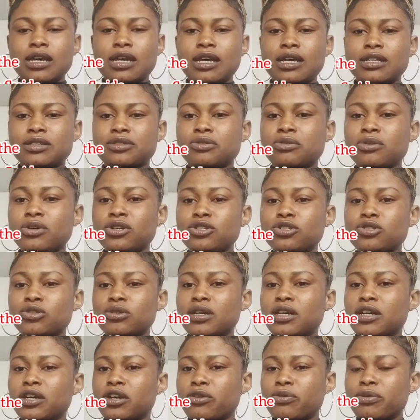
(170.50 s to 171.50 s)
it's going
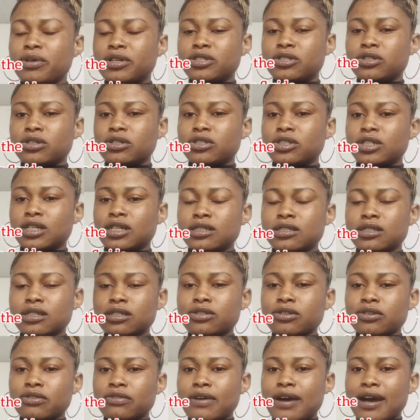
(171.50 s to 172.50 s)
to increase your
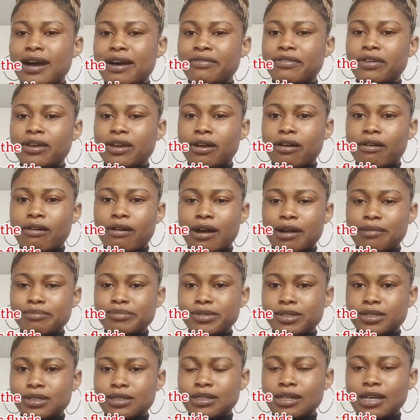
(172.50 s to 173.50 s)
chances of having
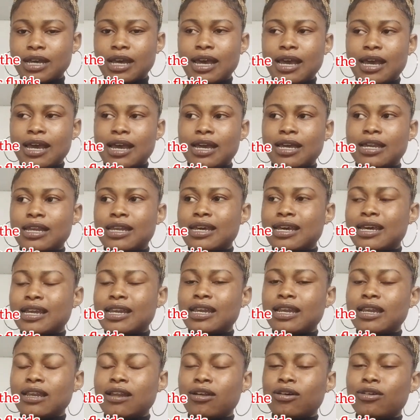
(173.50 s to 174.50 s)
cramps, and
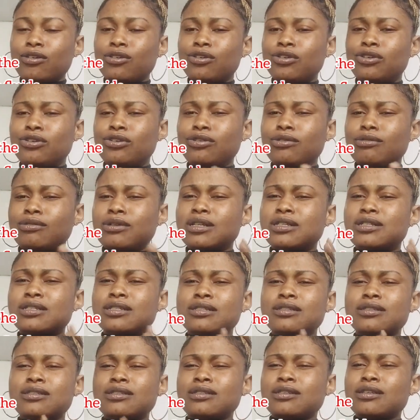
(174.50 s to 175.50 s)
then
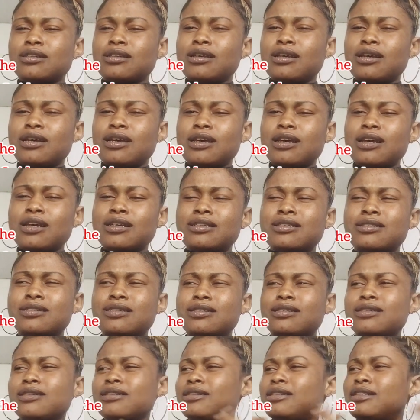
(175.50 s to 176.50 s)
it's
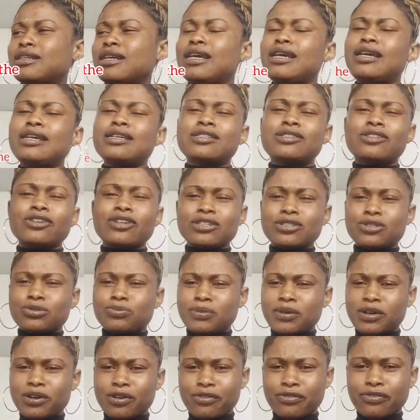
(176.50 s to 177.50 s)
the easiest
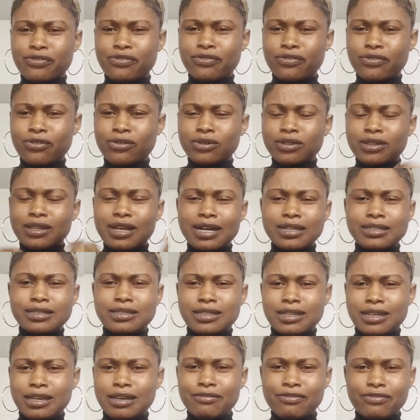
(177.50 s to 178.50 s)
way of
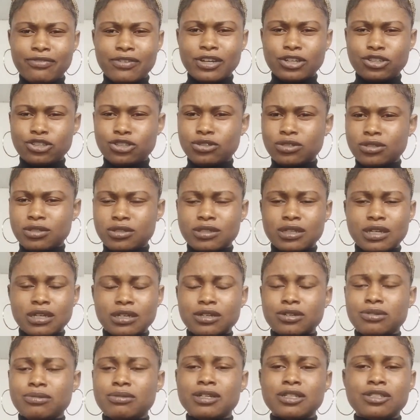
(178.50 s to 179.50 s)
contacting infections
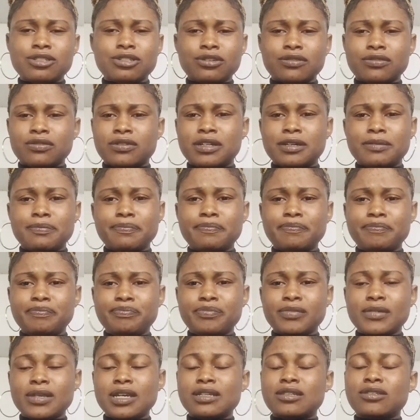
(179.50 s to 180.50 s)
and the rest of them.
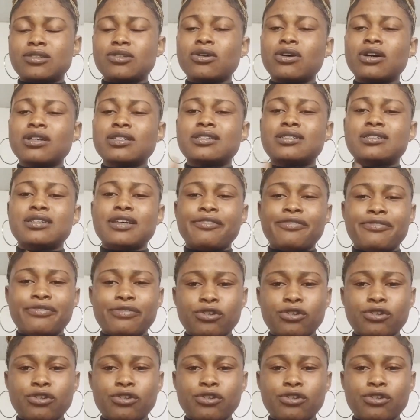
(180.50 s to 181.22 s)
It's not safe